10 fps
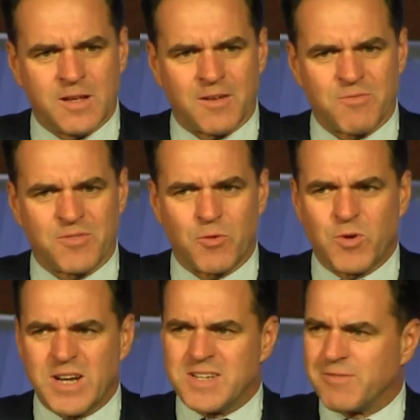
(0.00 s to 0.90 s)
Uh, the
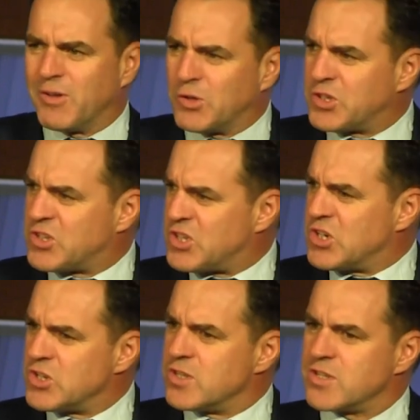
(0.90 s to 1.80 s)
really difficult
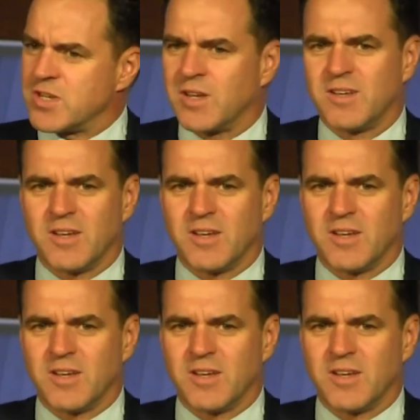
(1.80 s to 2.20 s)
decisions,